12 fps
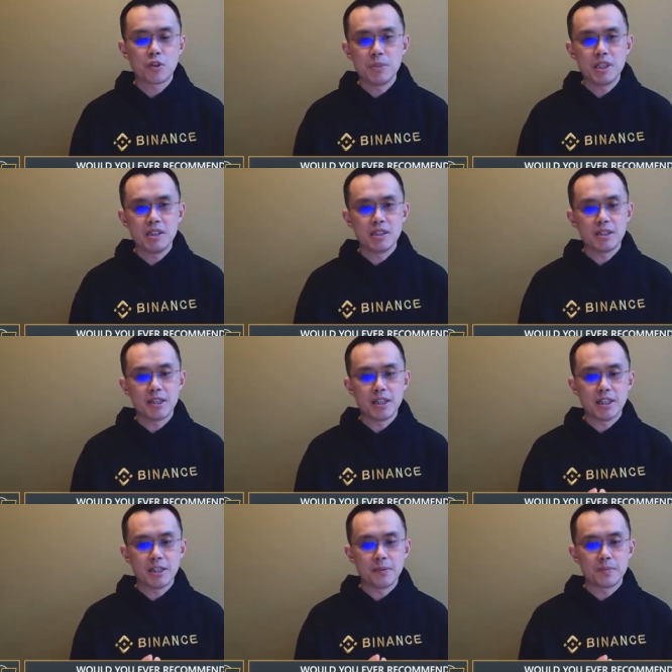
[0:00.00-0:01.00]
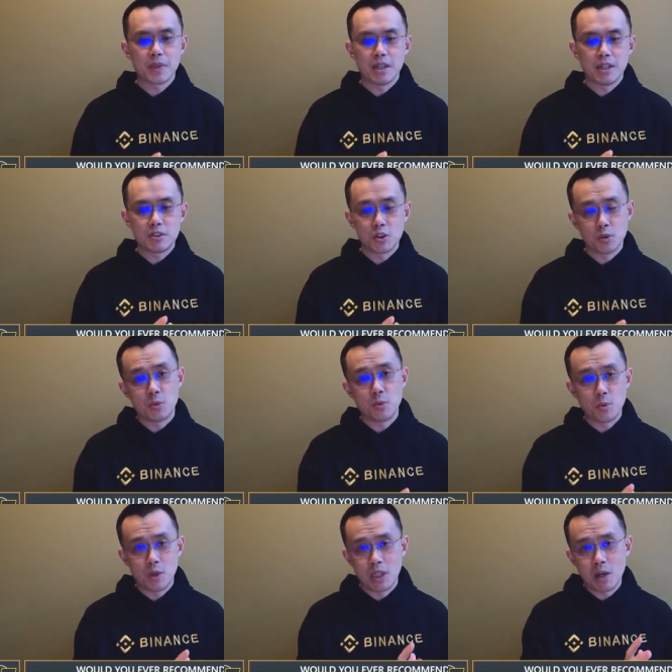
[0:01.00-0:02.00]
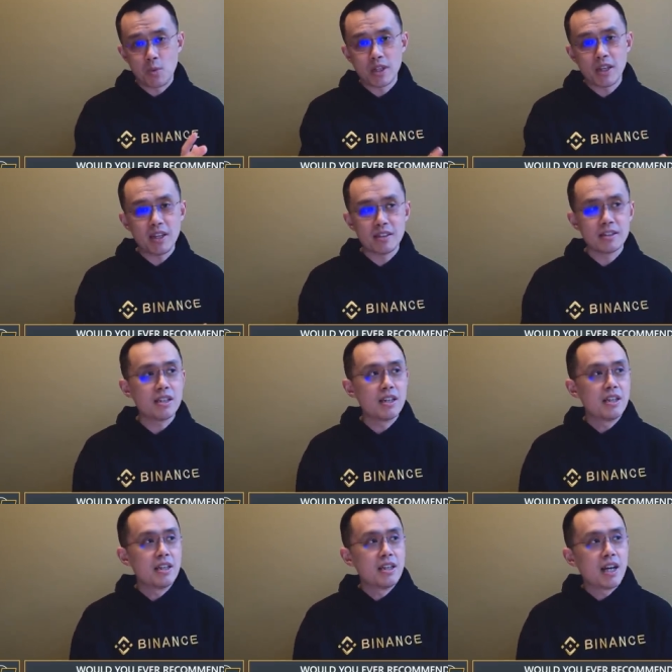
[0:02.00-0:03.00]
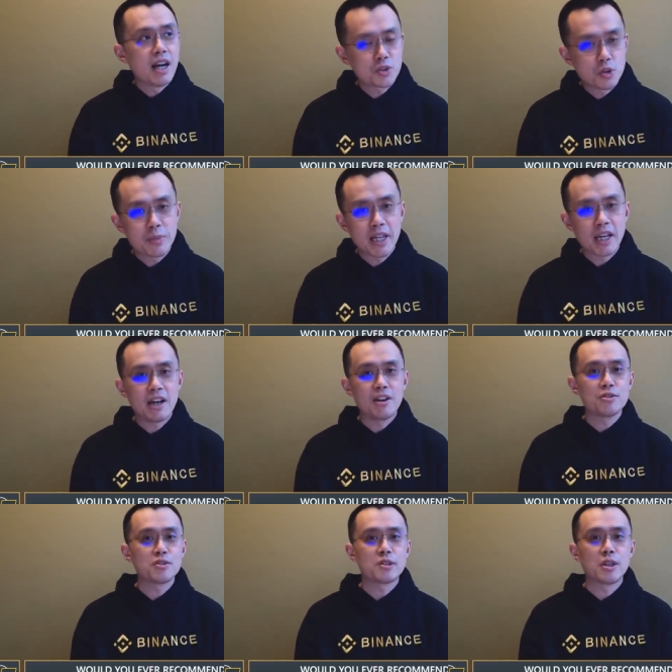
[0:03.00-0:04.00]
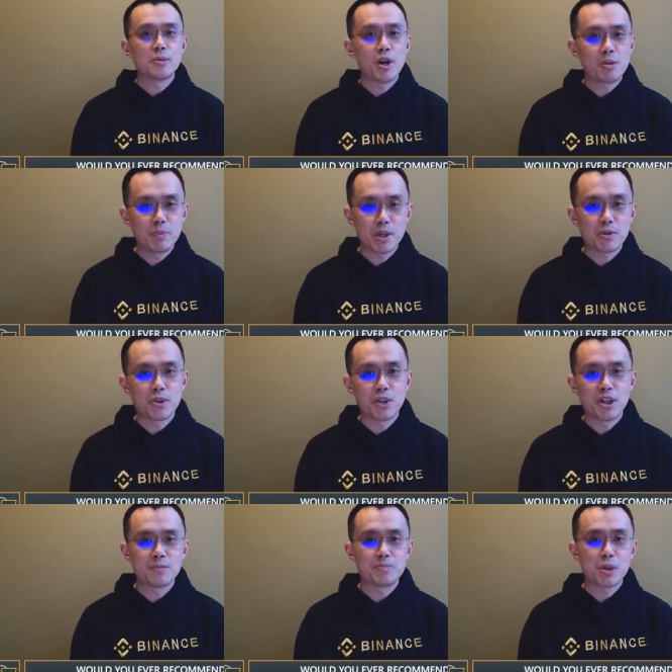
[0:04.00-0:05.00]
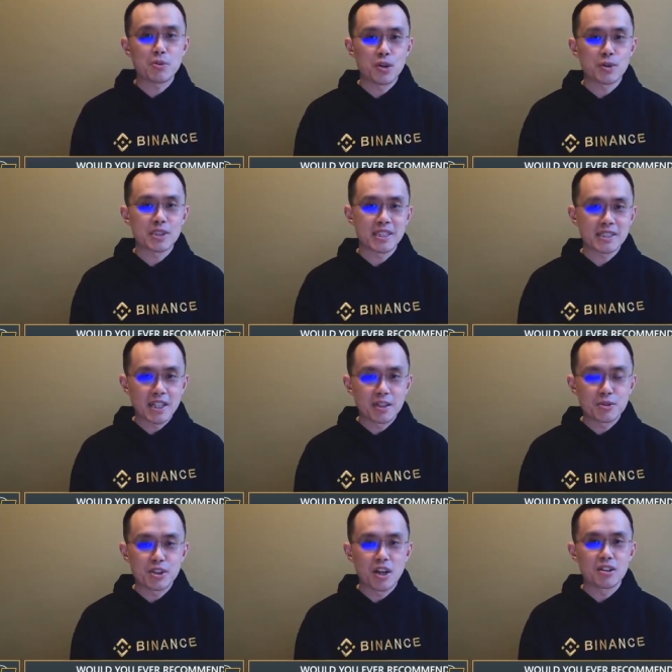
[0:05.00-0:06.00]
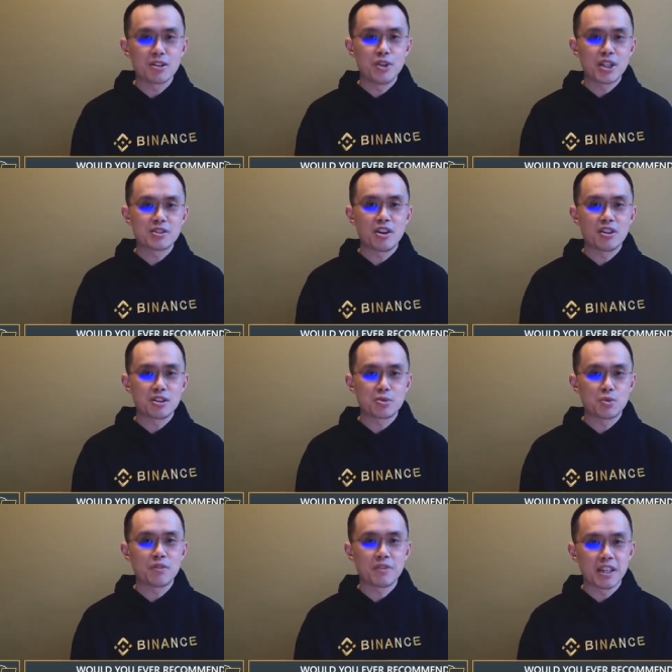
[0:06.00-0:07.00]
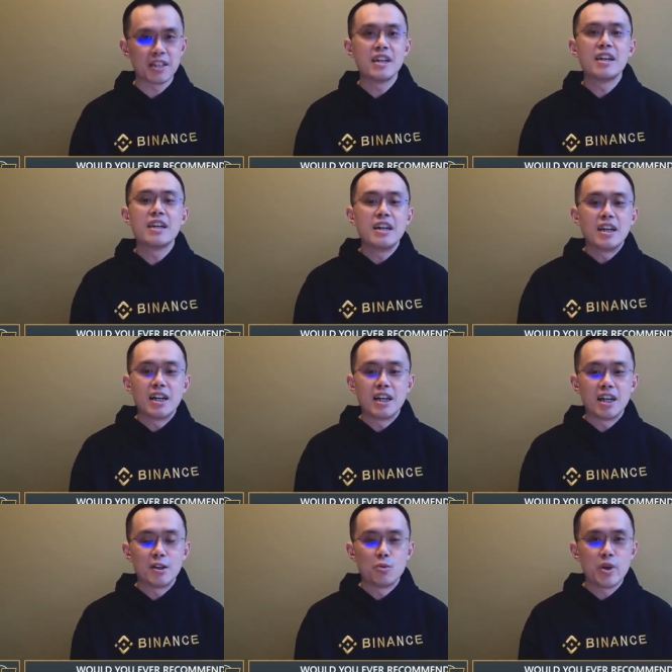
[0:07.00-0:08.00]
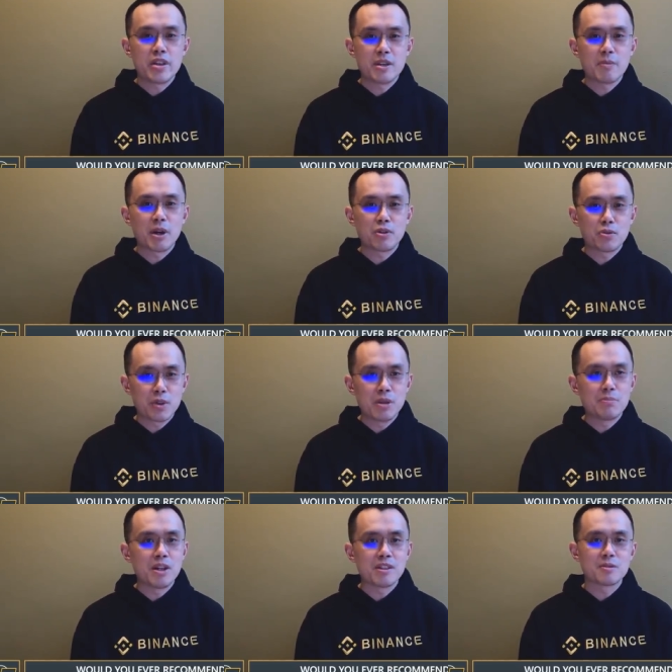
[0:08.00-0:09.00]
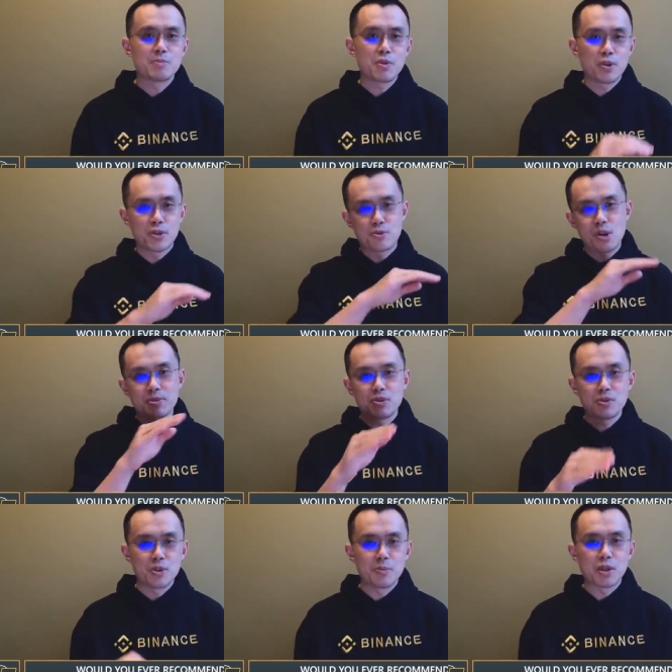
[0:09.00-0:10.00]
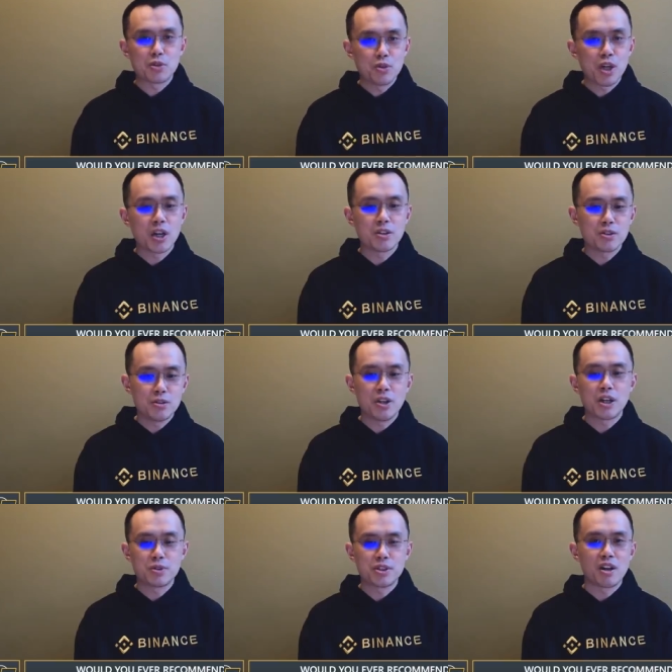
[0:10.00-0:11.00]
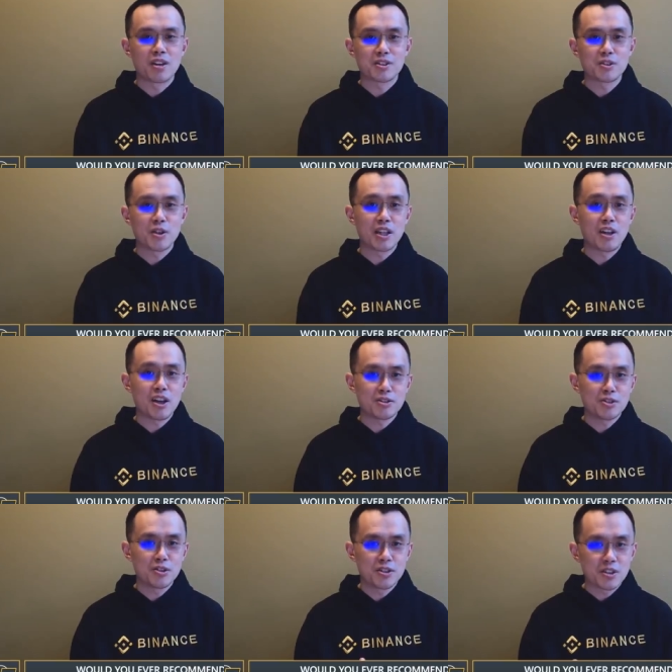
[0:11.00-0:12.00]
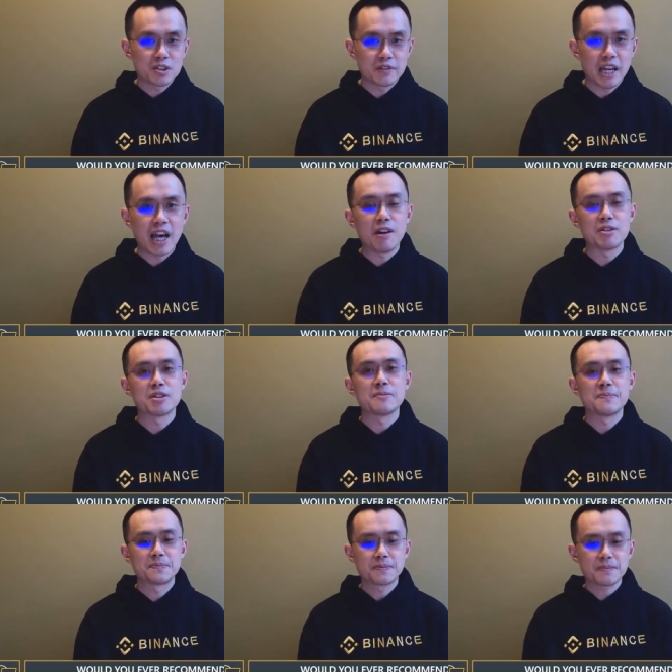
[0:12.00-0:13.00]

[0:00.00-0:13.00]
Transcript: But for me, um, so when I went in, I sold my house, bought Bitcoin. Bitcoin was $600 US dollars roughly. Uh, within about three months, Bitcoin dropped to about $200. So I lost two thirds of the house.